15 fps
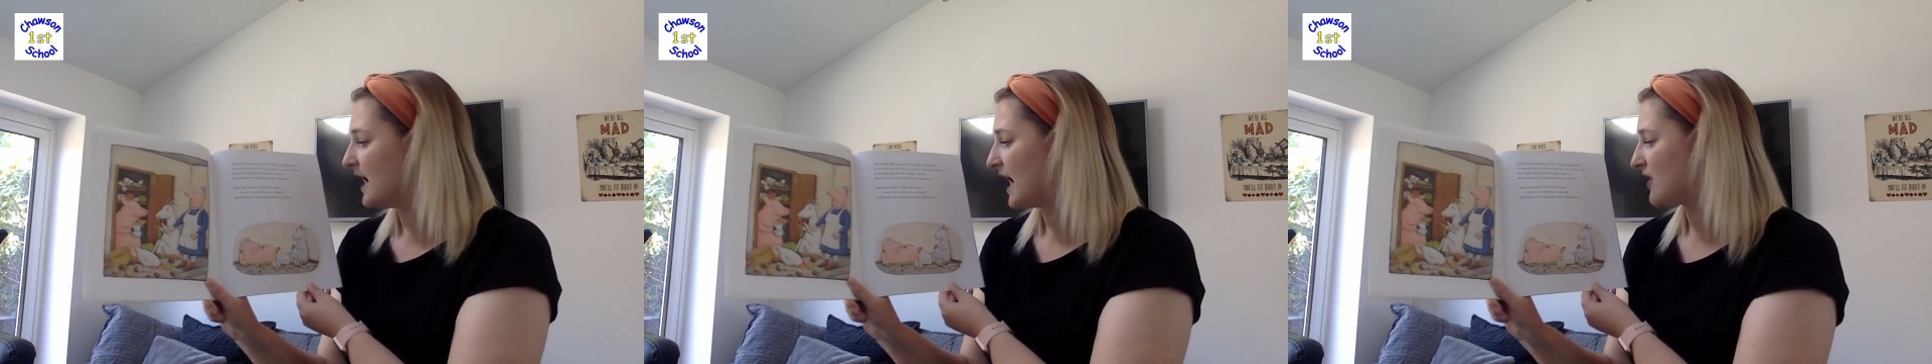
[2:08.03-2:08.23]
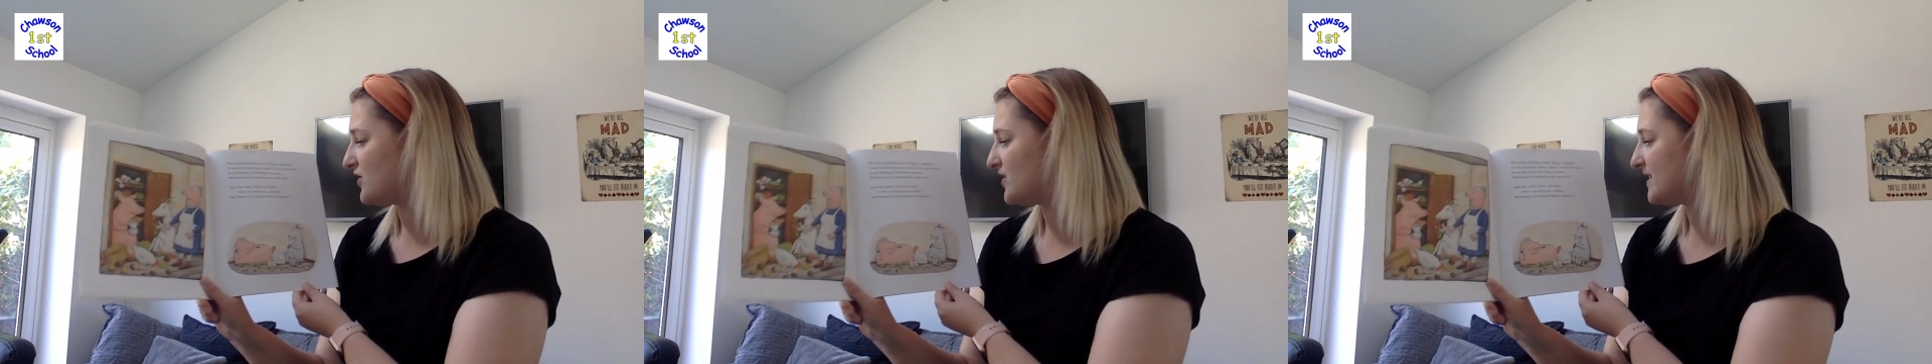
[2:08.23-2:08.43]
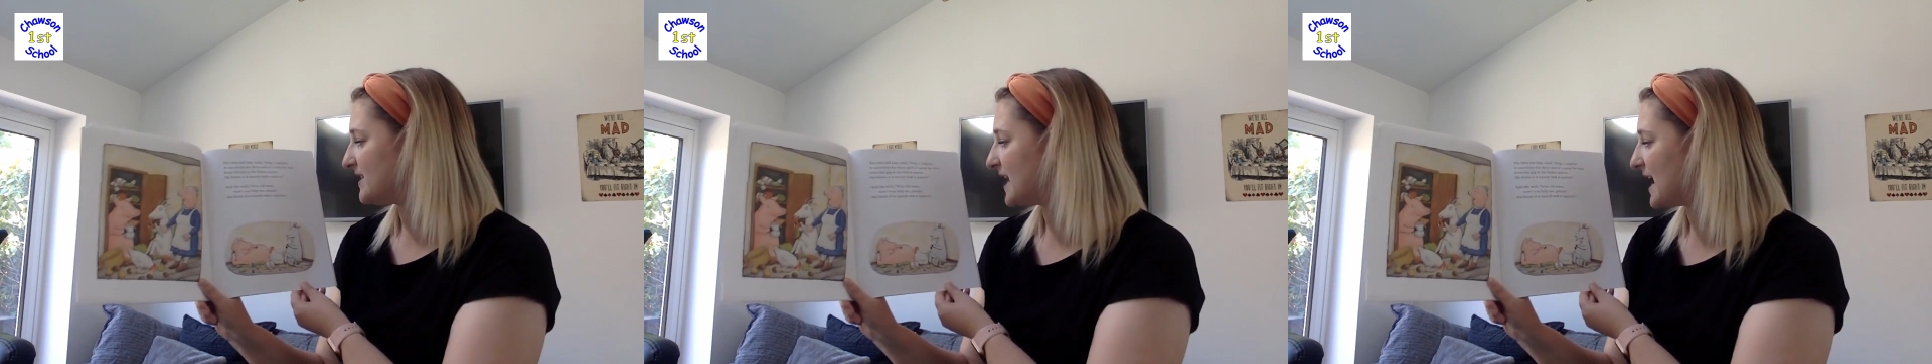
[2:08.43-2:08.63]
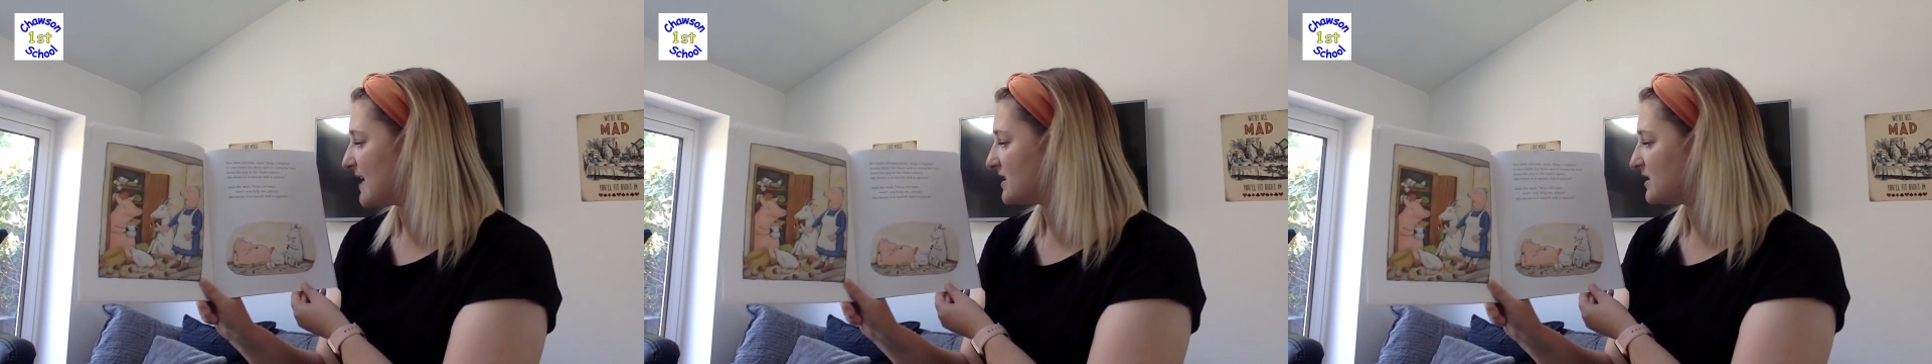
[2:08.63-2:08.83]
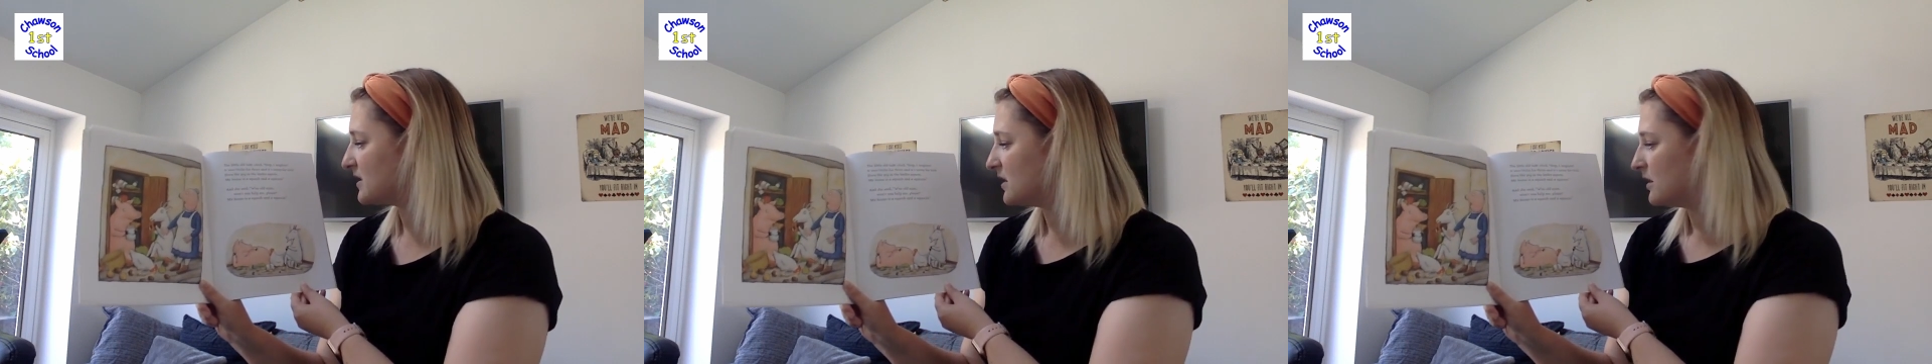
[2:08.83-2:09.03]
And she
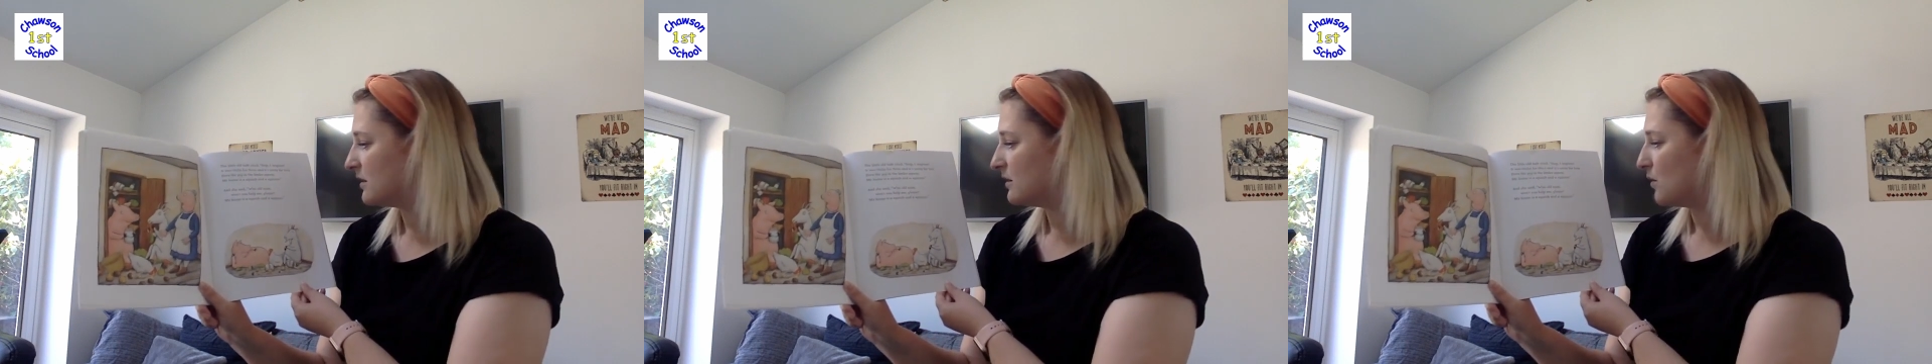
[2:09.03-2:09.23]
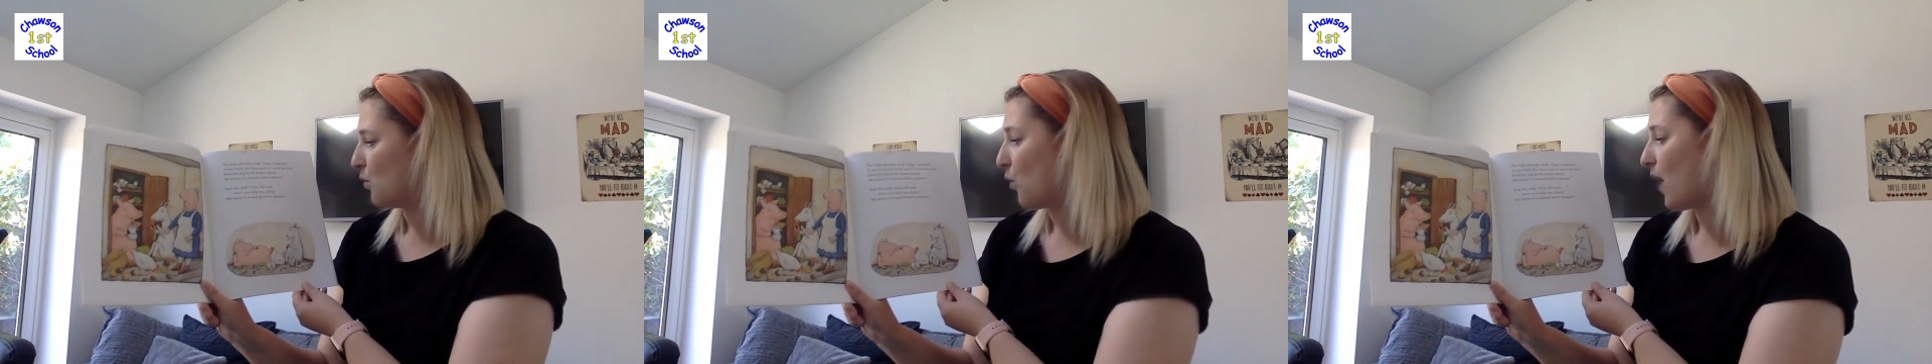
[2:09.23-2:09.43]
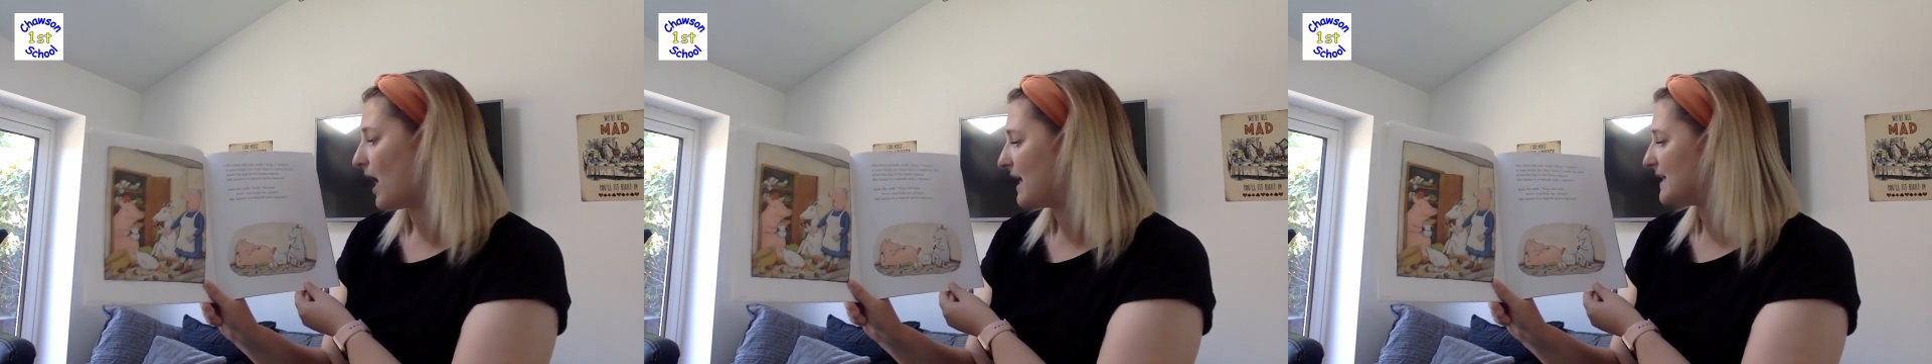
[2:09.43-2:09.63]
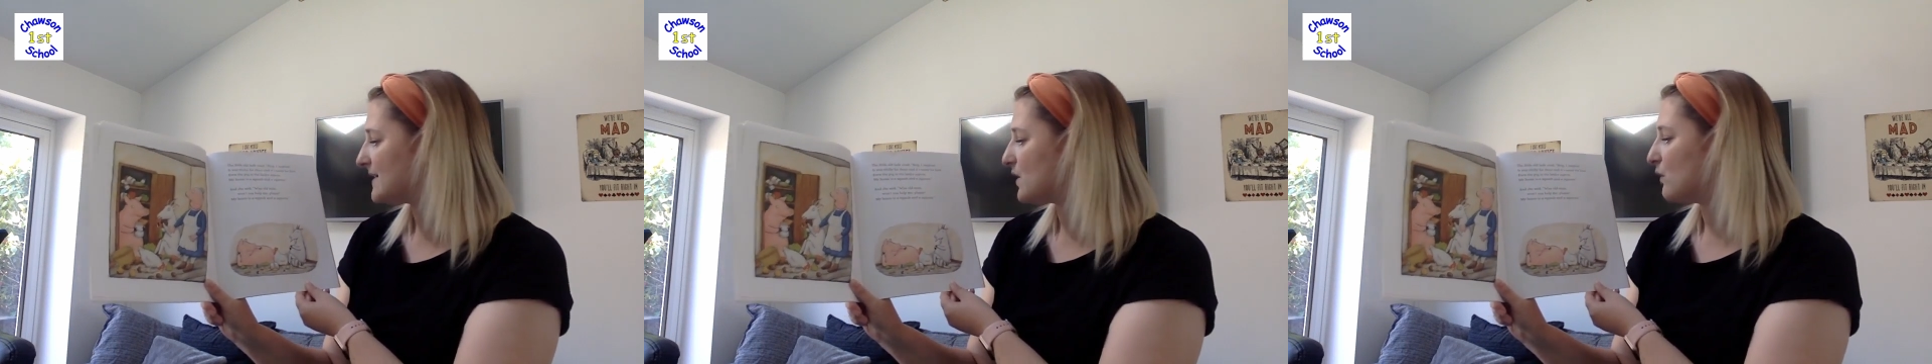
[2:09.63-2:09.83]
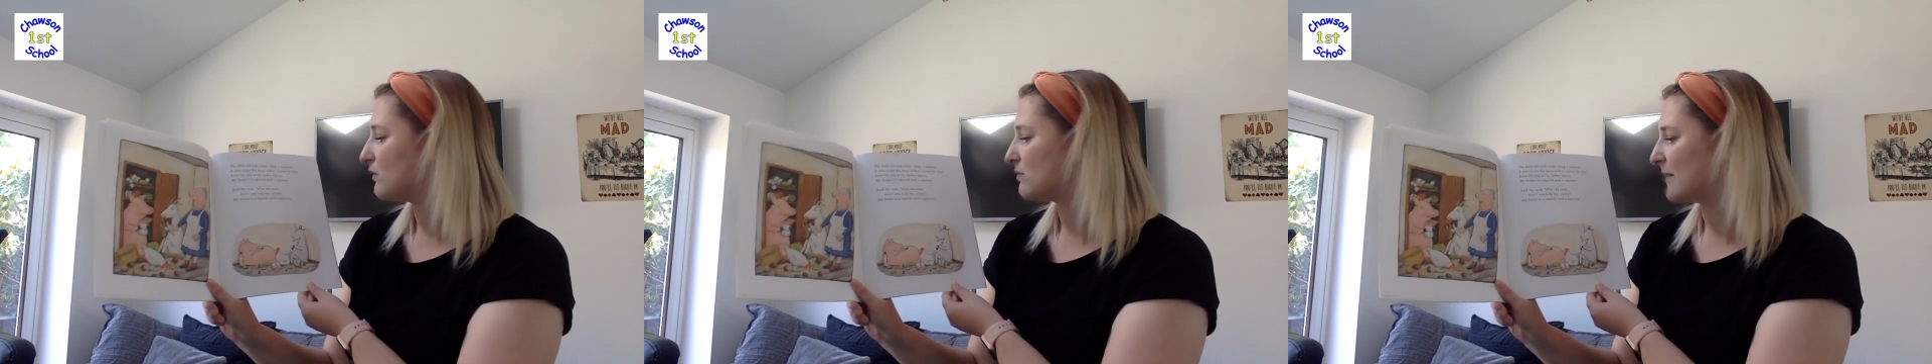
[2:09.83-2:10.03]
said, "Wise
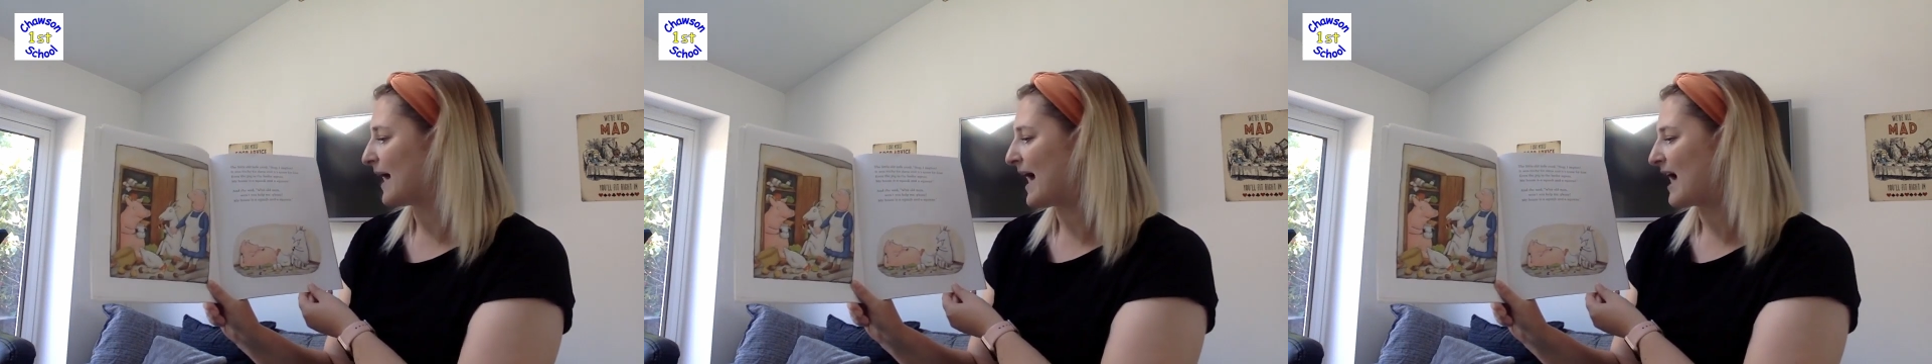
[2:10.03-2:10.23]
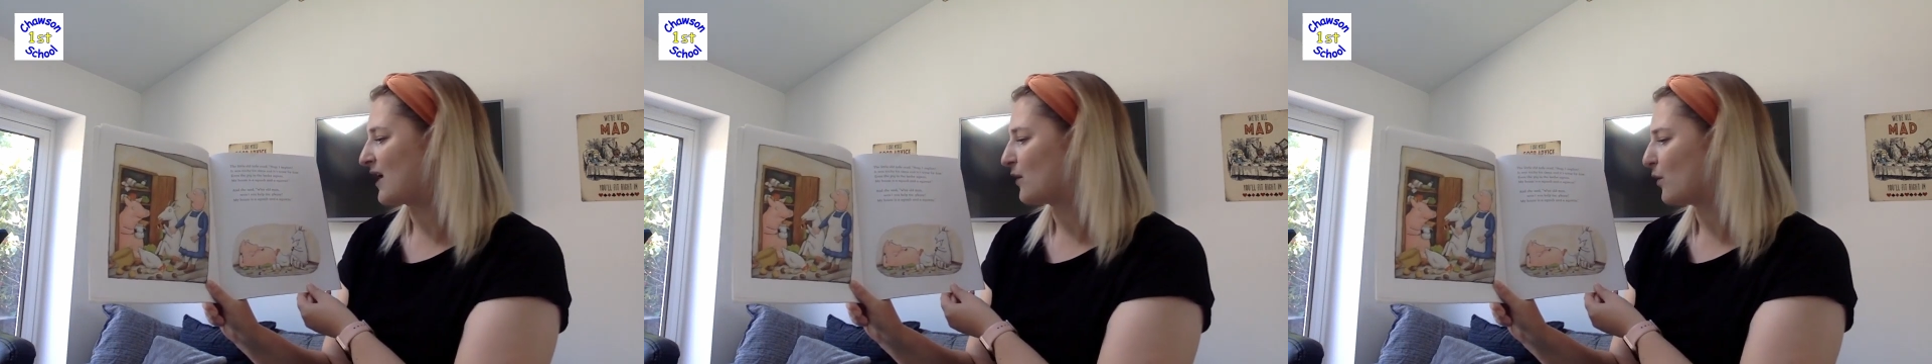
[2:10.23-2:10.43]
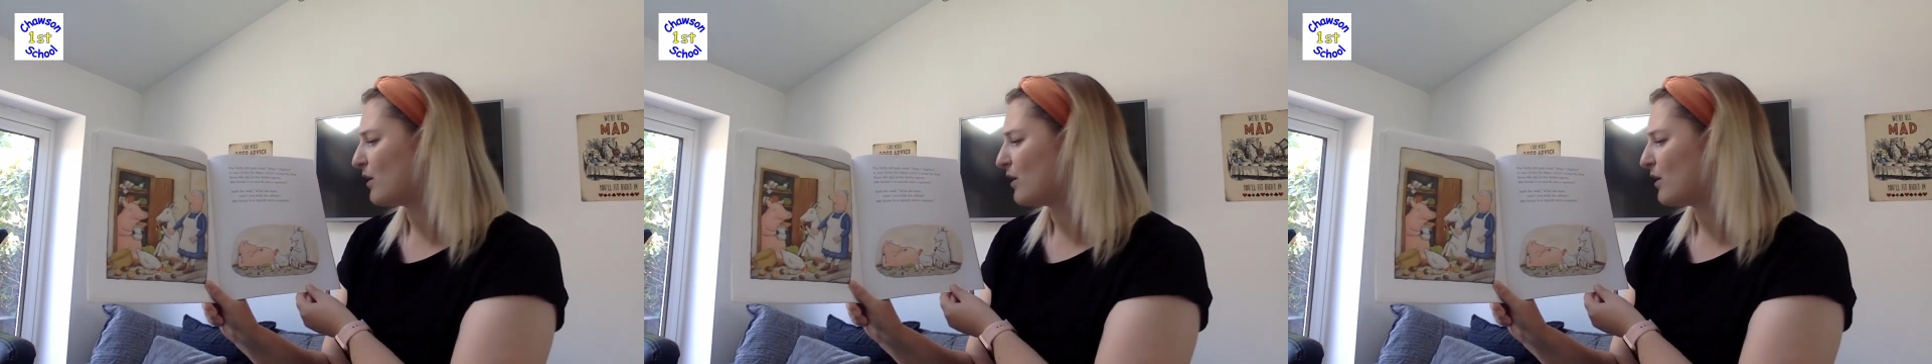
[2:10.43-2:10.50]
old man,